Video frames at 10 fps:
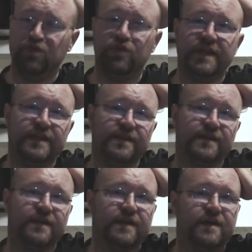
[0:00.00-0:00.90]
in it,
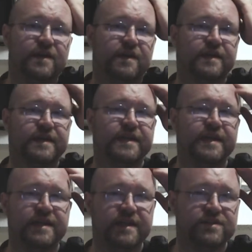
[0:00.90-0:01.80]

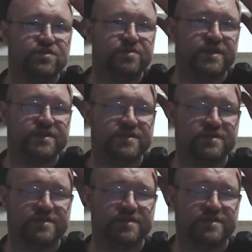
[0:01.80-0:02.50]
and yeah, to be honest,